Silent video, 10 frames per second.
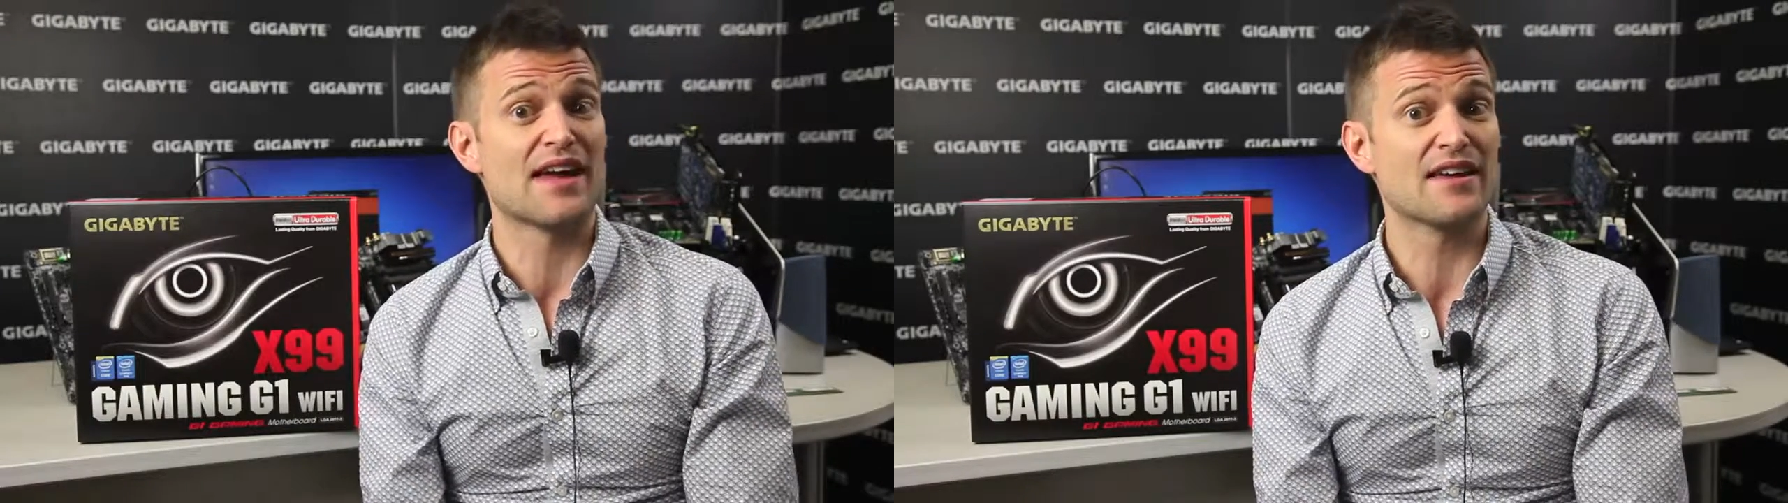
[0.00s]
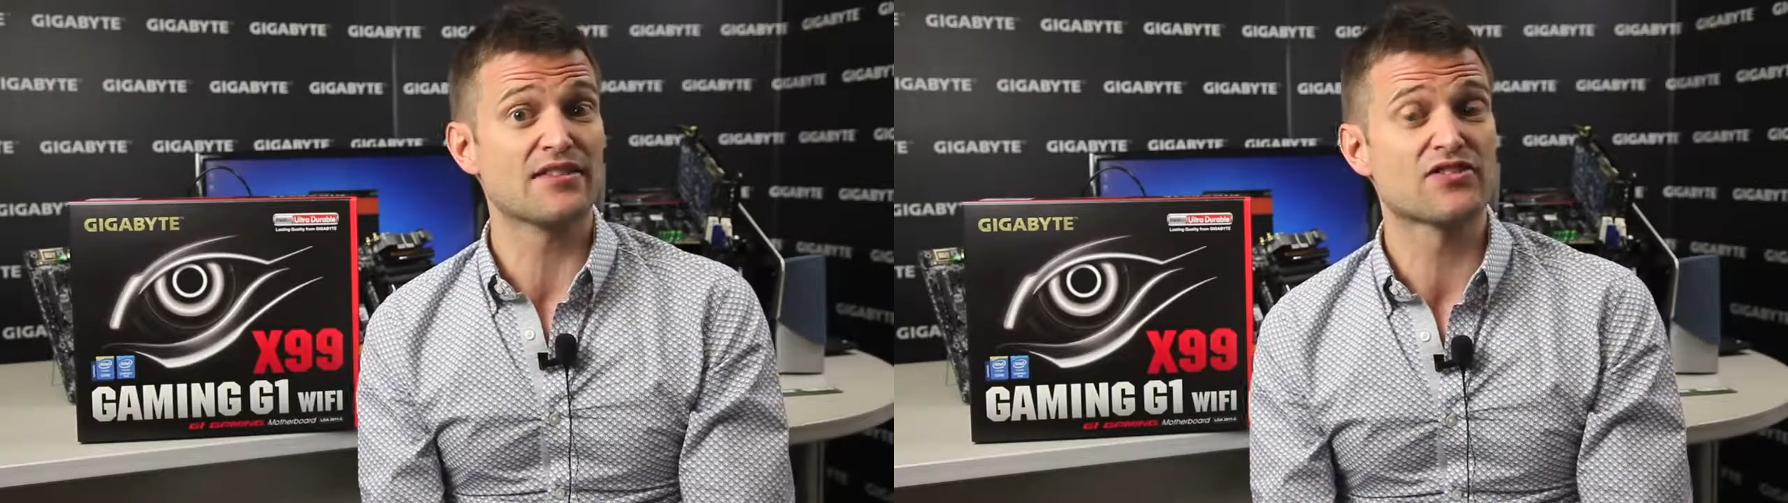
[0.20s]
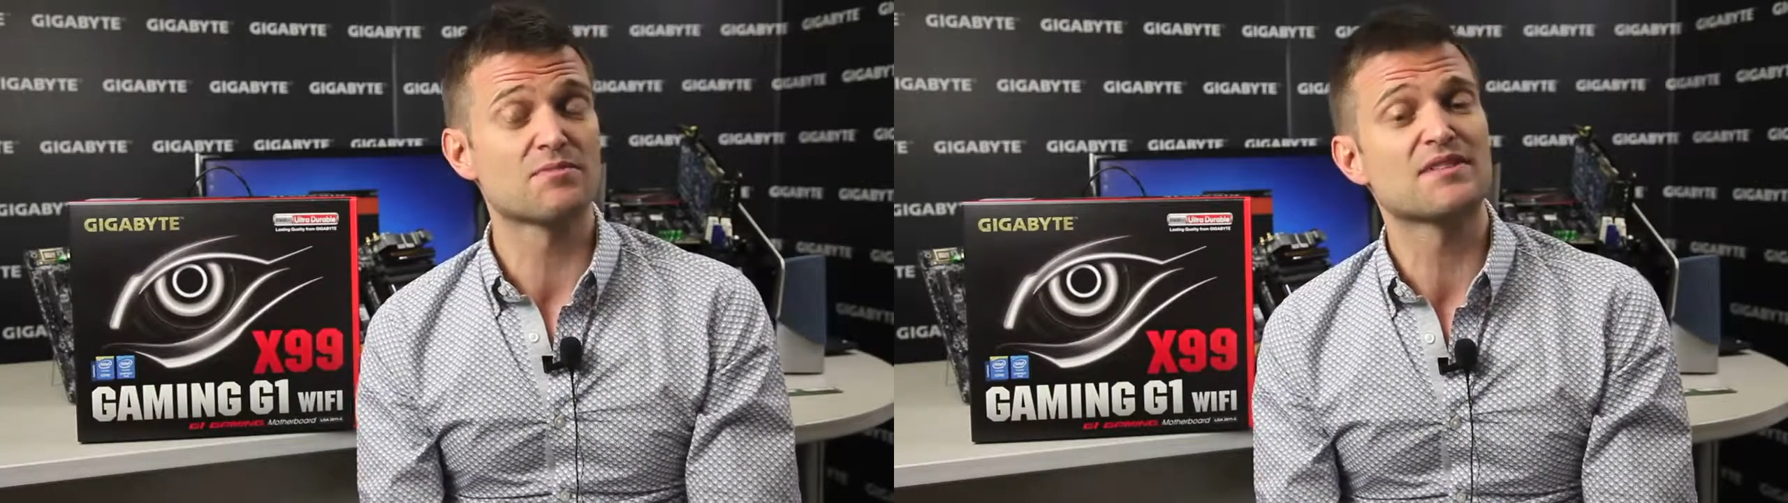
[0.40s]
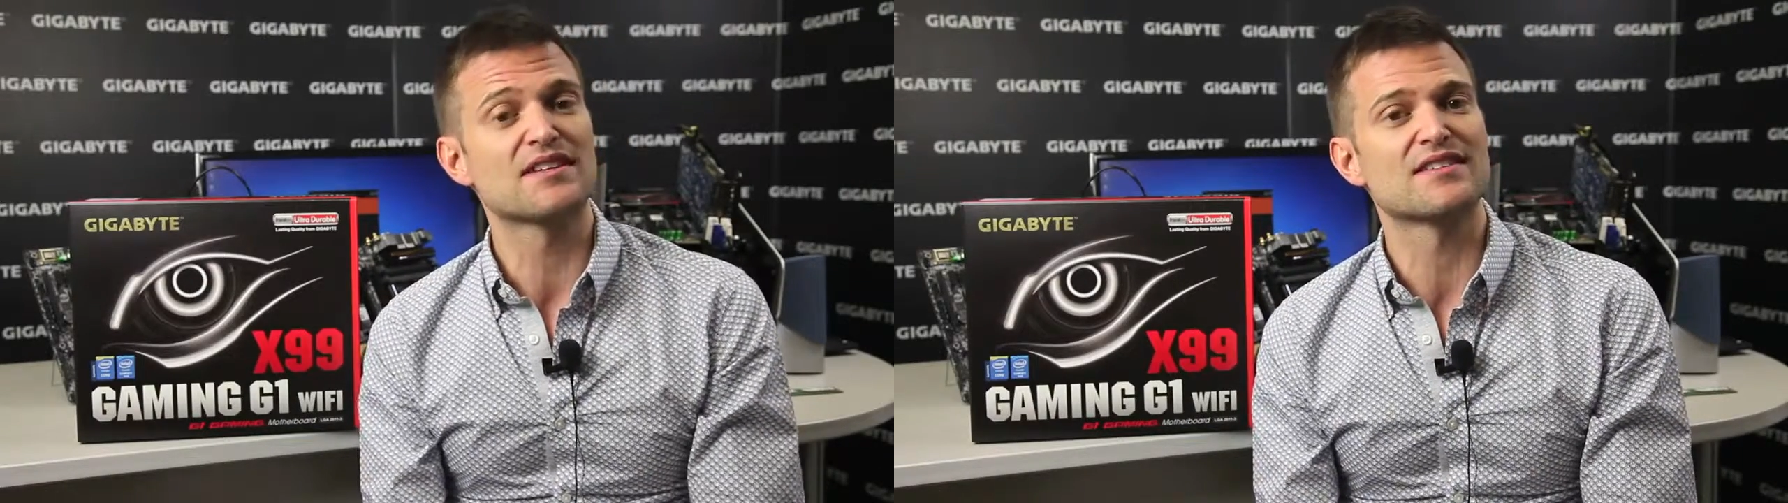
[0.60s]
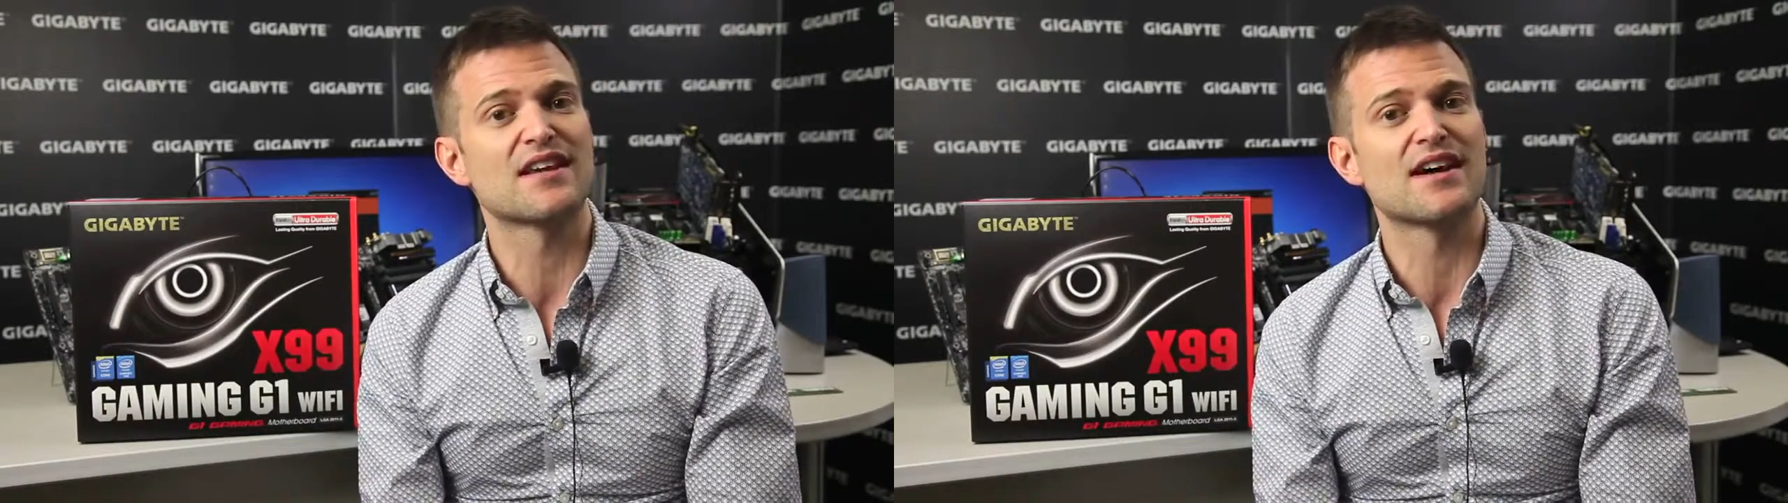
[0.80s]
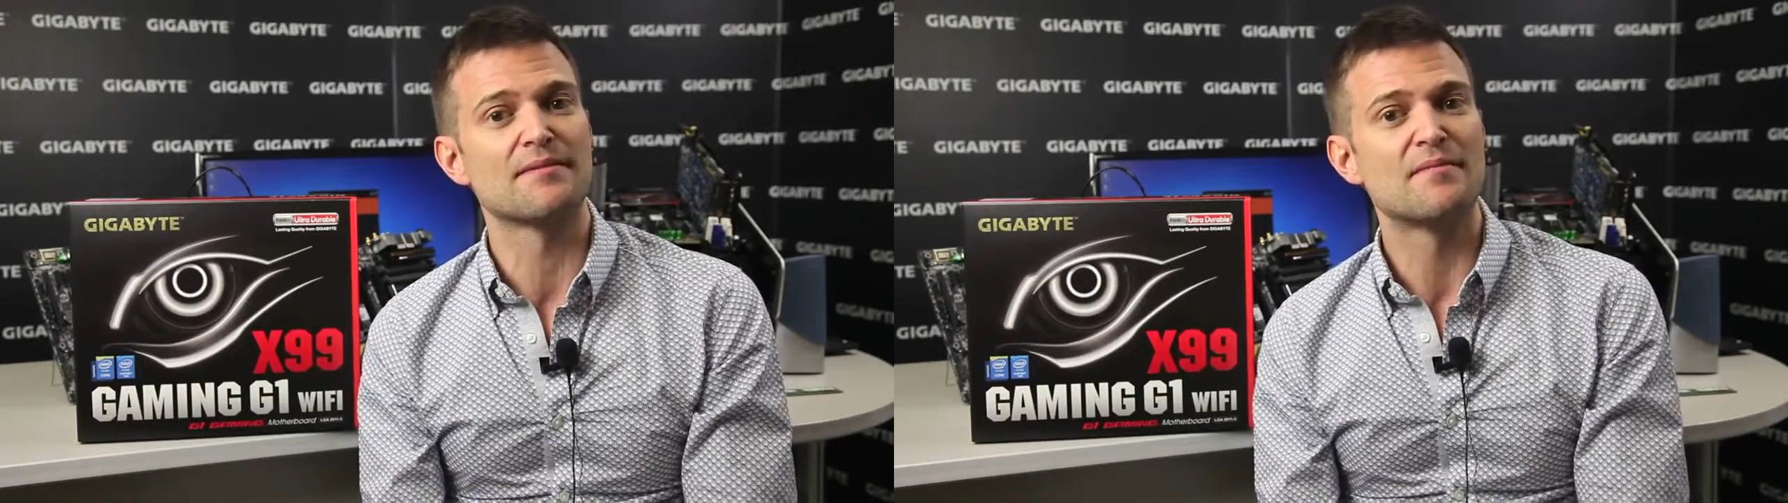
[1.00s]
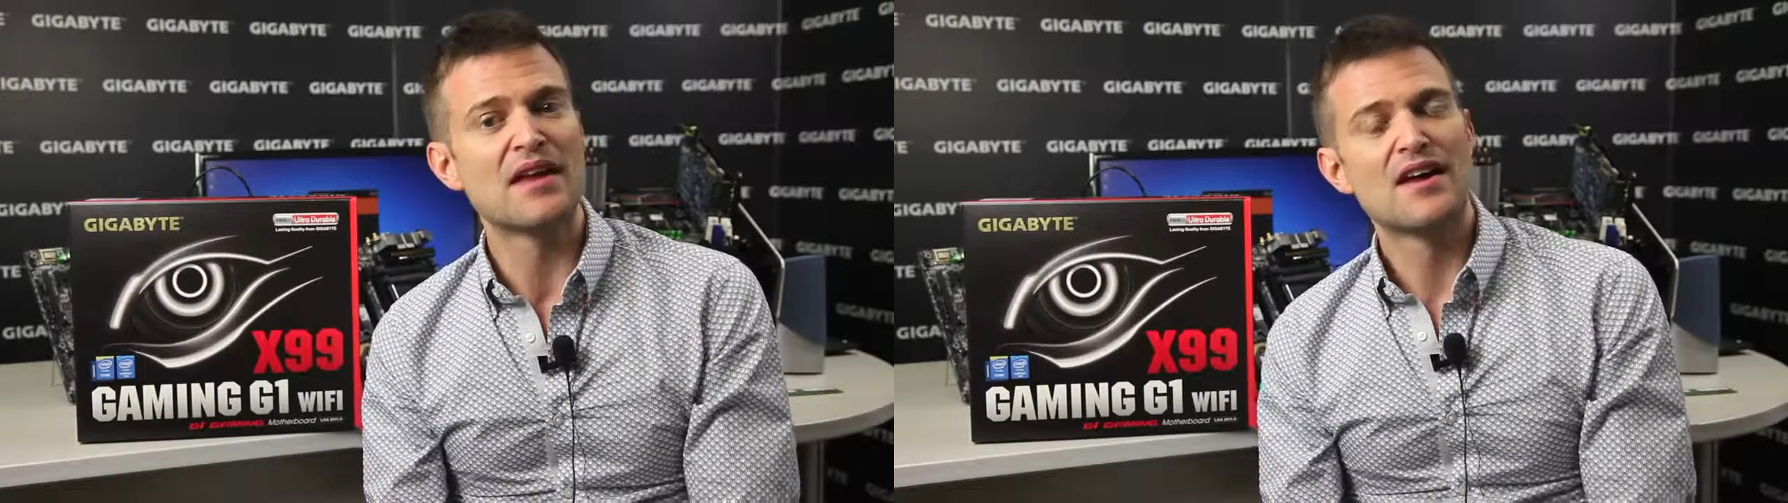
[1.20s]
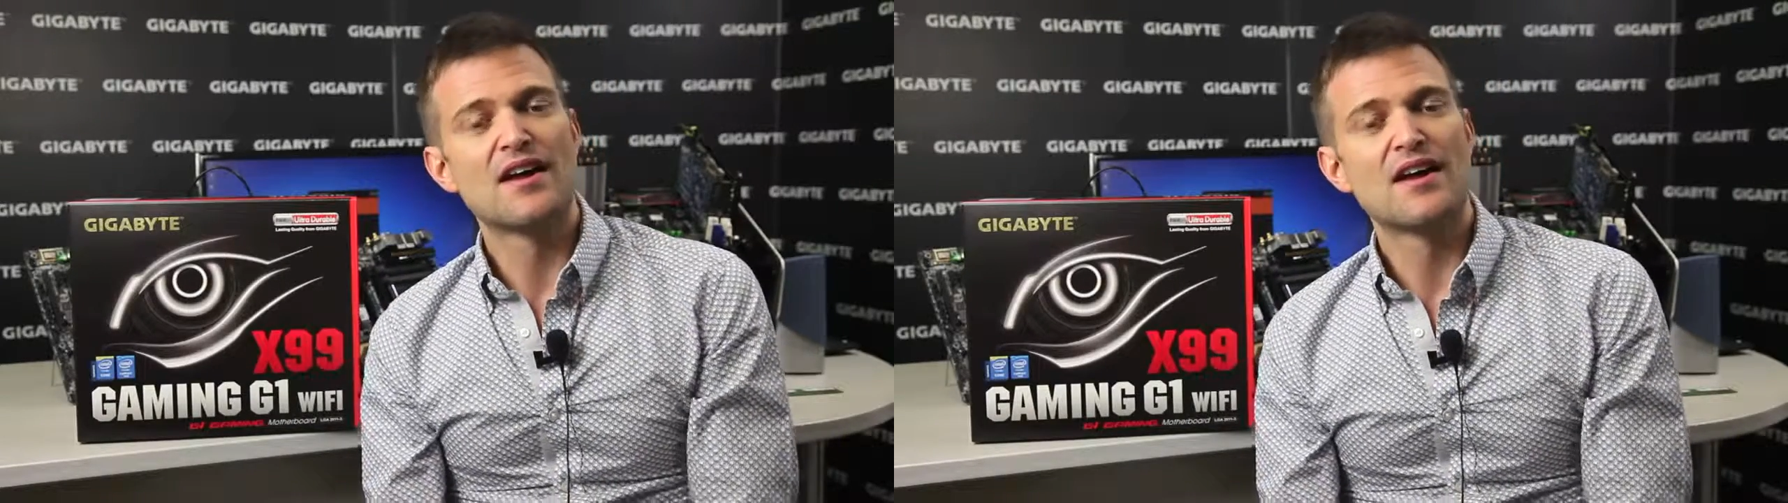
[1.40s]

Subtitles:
and the chipset side.